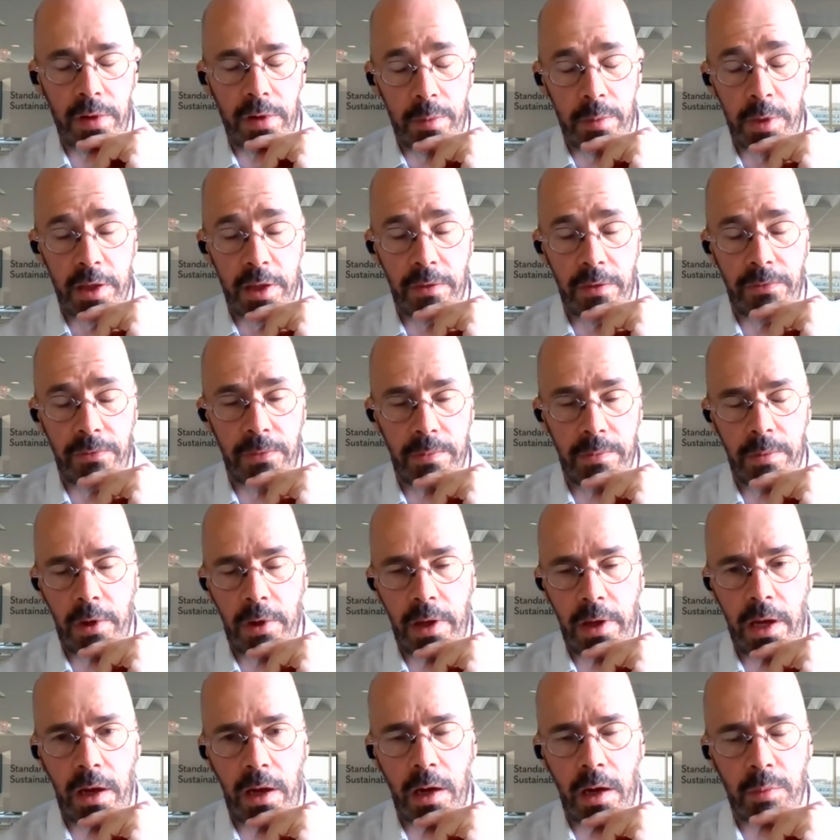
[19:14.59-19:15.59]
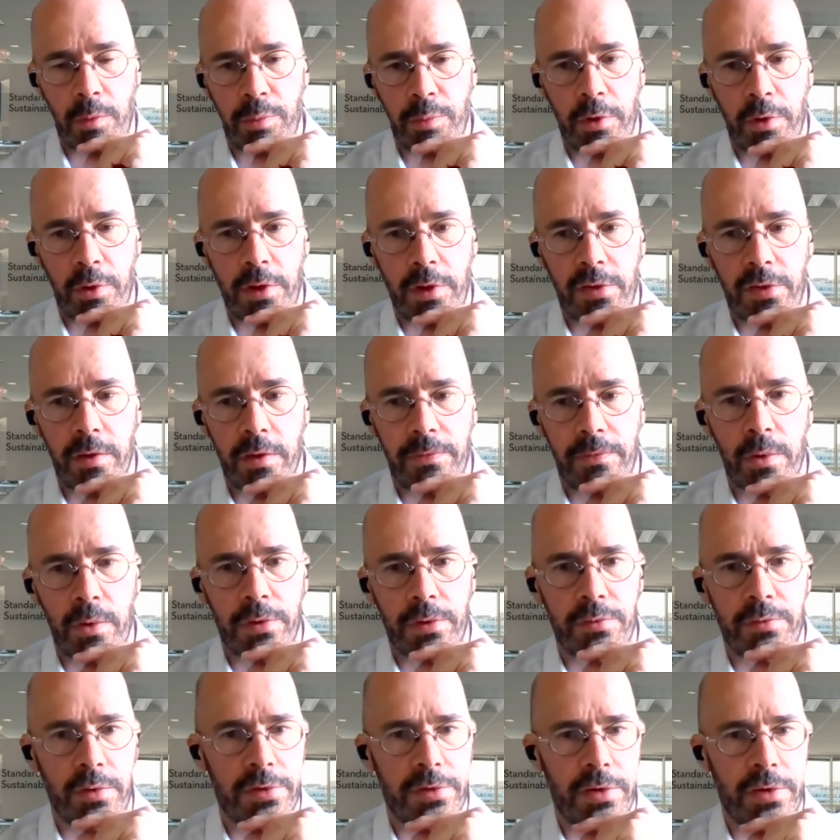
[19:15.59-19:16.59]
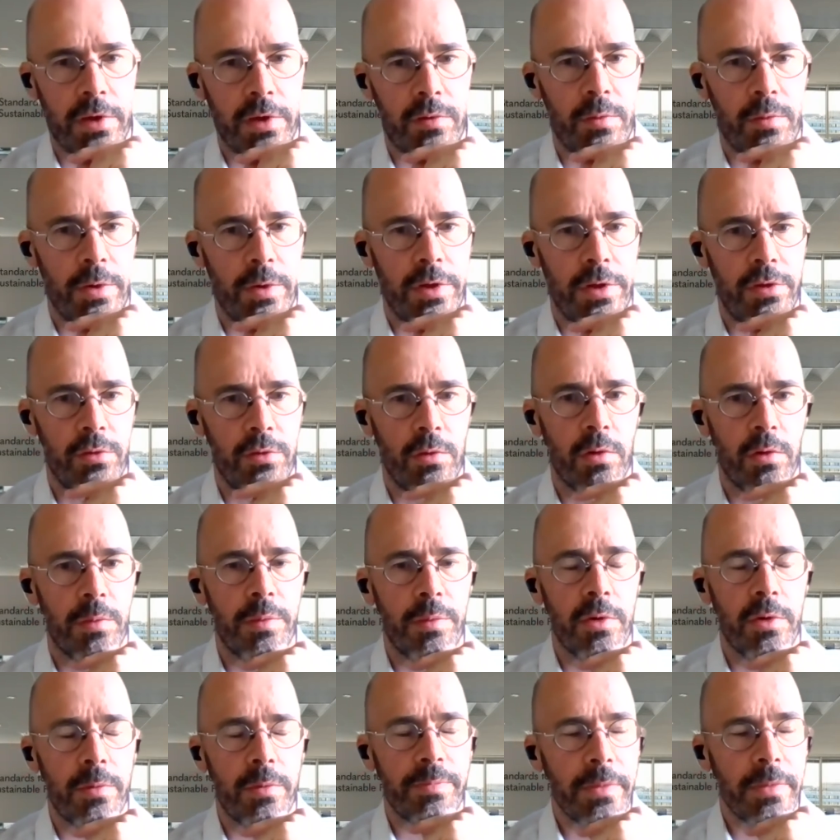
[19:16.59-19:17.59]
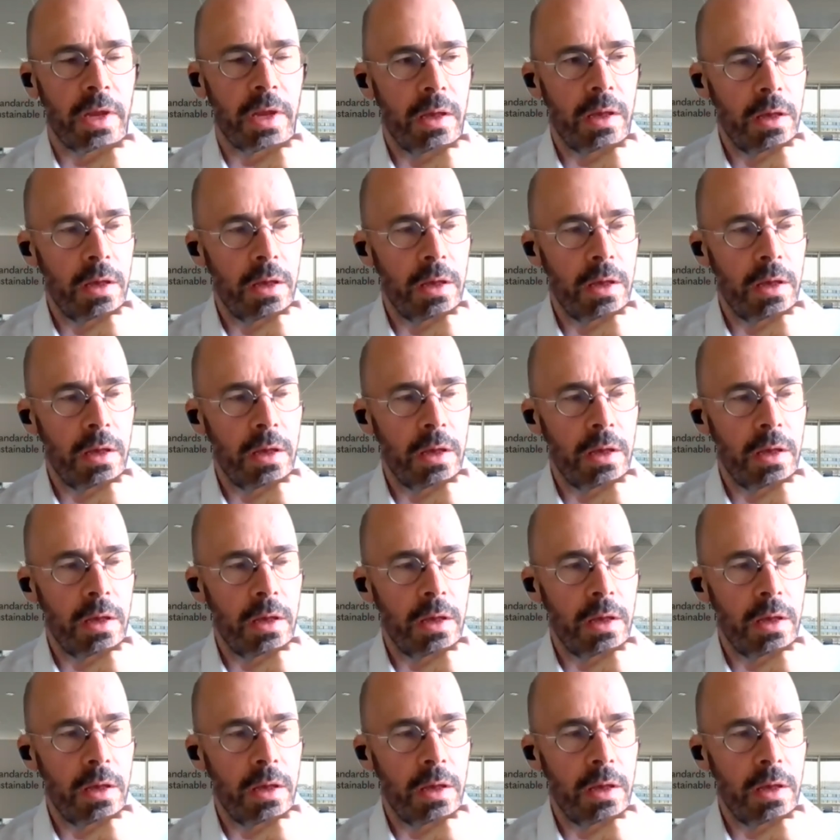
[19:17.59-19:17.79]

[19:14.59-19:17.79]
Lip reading: The carbon projects in the forestry sector in Europe. No,